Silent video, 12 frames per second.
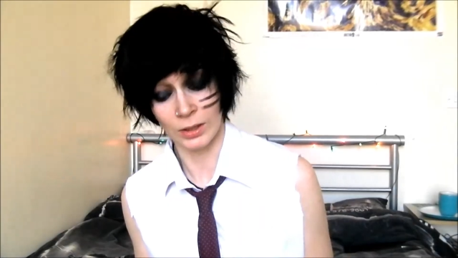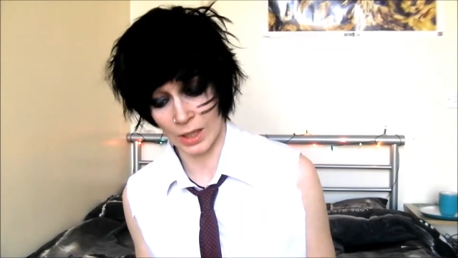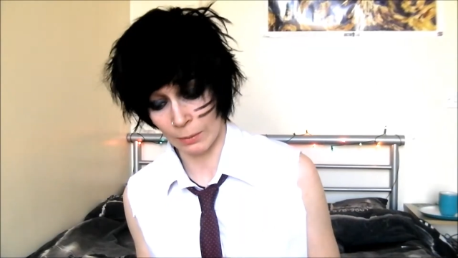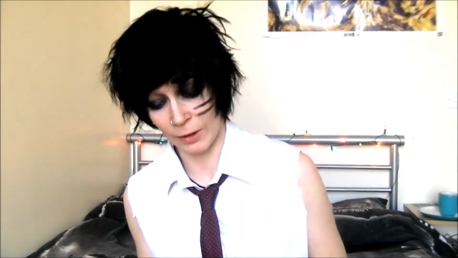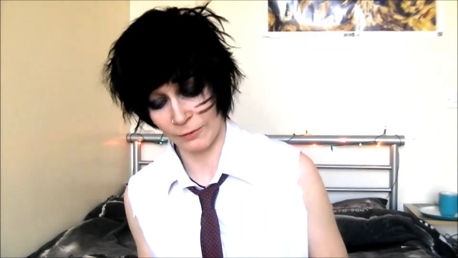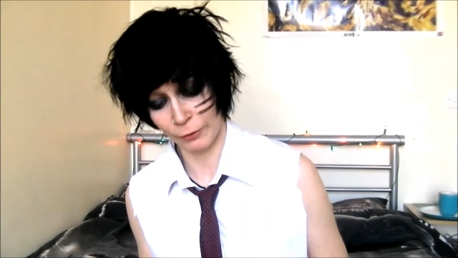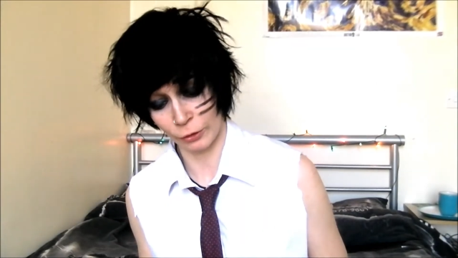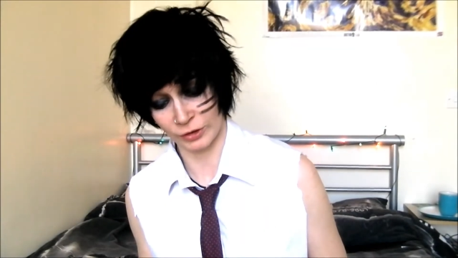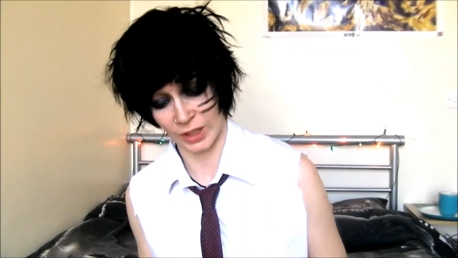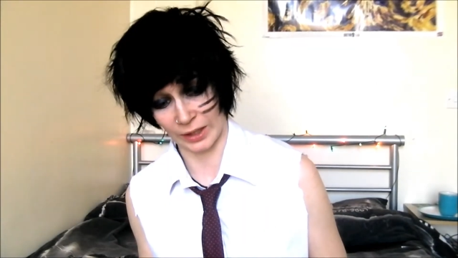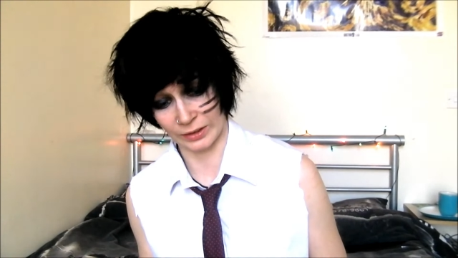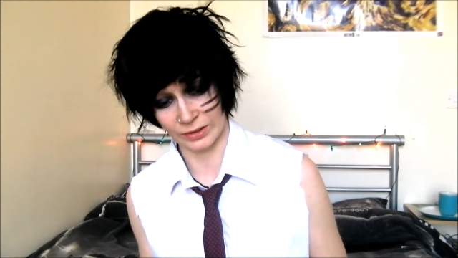Now, my
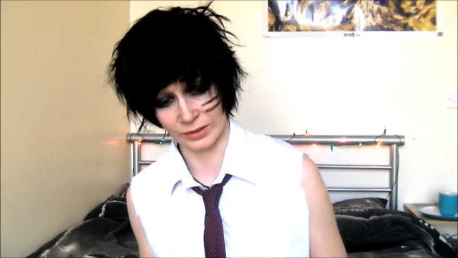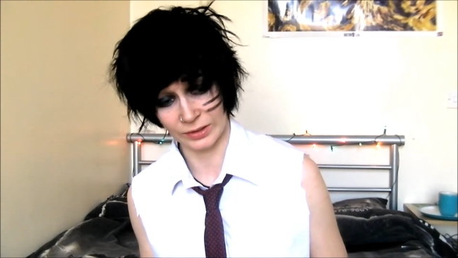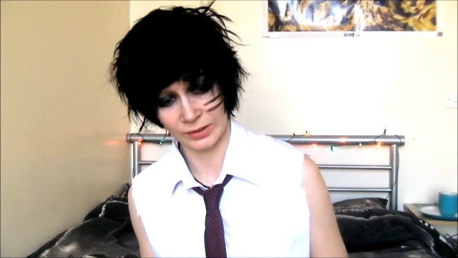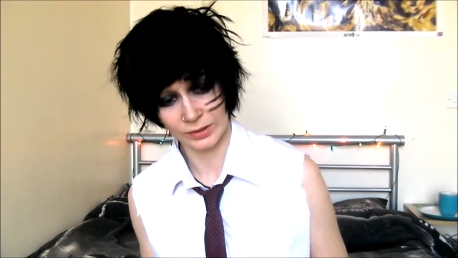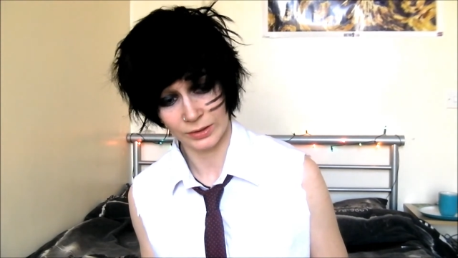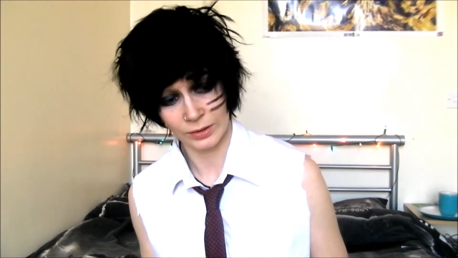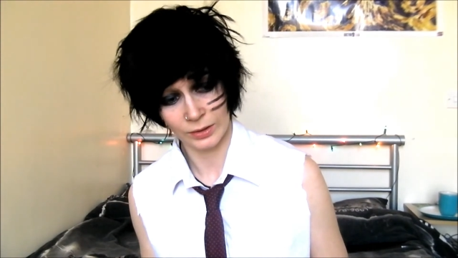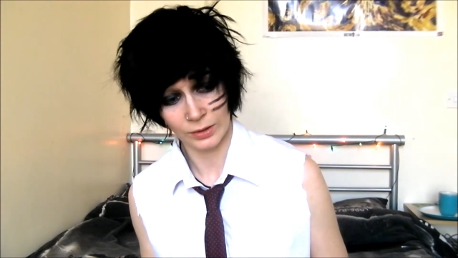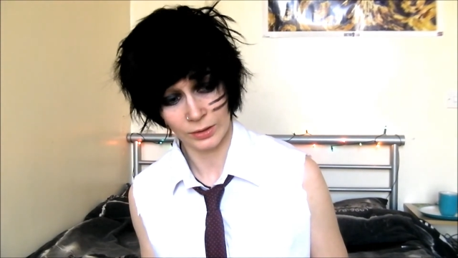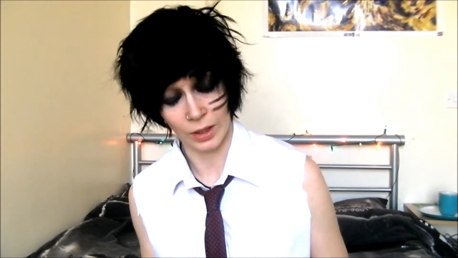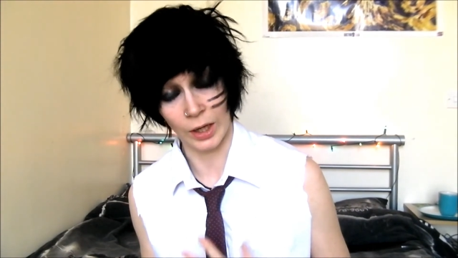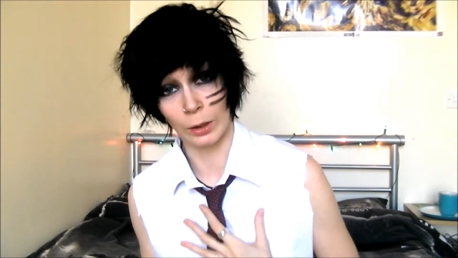first cactus,
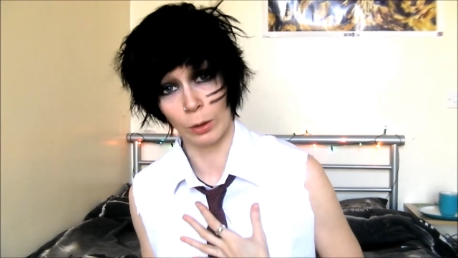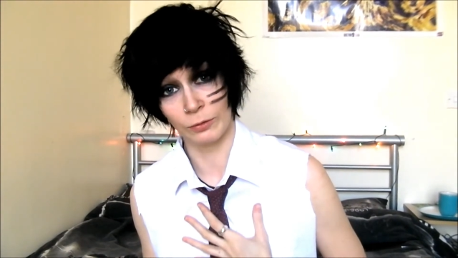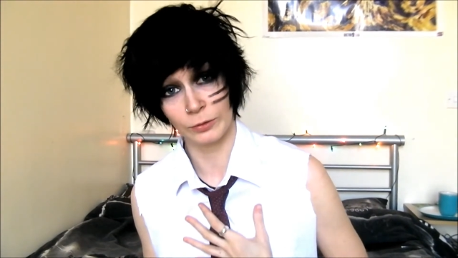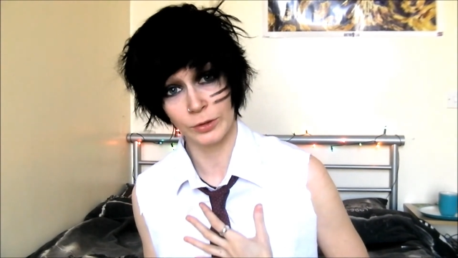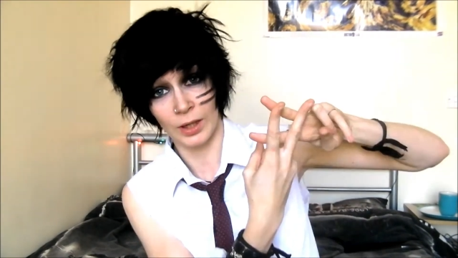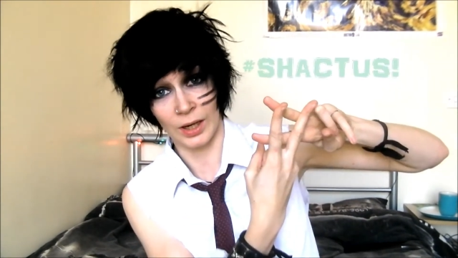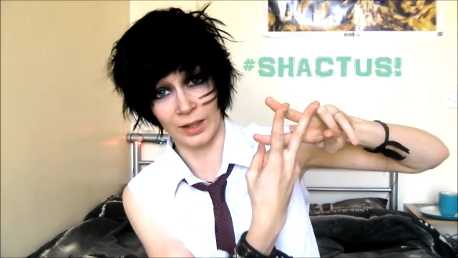I loved.